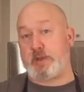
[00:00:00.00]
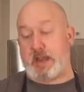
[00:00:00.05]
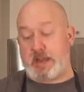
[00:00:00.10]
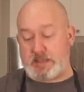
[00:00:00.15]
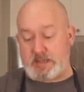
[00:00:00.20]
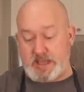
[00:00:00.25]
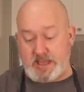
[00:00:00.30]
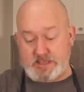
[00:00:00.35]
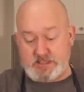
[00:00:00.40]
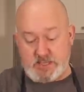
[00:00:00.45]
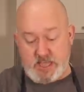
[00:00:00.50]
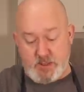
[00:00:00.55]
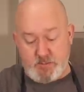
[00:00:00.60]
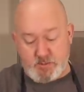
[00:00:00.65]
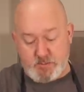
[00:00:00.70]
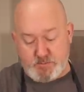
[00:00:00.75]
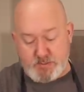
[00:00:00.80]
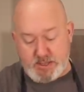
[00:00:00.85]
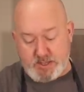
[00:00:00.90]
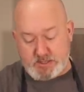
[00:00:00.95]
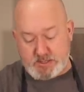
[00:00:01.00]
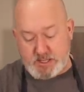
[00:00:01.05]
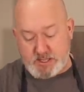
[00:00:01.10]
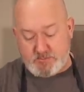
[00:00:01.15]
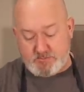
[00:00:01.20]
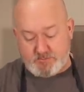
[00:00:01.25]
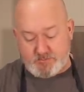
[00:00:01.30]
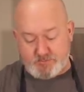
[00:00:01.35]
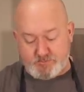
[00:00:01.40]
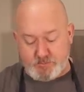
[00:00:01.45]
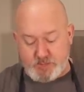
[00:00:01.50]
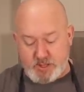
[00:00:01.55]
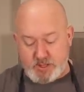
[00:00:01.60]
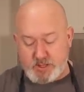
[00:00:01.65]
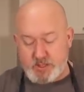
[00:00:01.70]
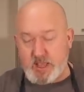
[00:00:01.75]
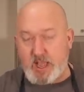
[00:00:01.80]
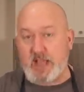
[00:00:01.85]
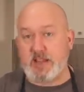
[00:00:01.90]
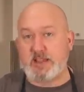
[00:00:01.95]
but I like thyme and bay leaf.
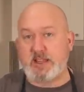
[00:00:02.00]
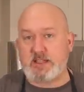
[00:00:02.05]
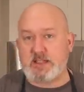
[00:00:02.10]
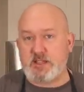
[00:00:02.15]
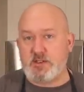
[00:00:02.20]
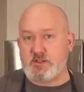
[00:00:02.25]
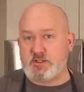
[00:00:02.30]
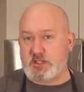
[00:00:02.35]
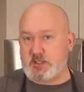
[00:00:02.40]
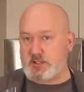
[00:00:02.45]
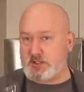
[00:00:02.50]
I like to use a